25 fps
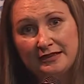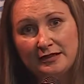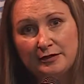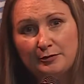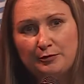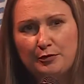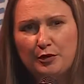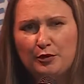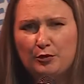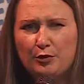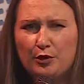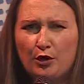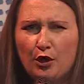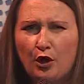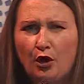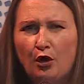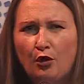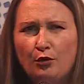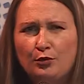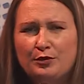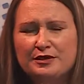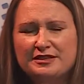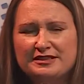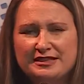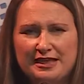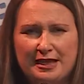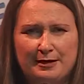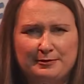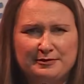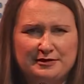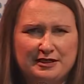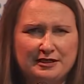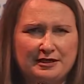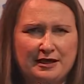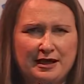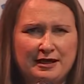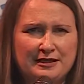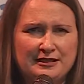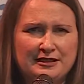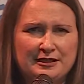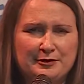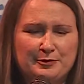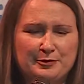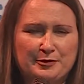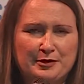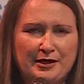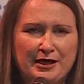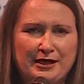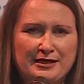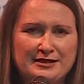but we always kept our eye on the
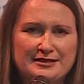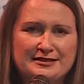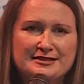prize.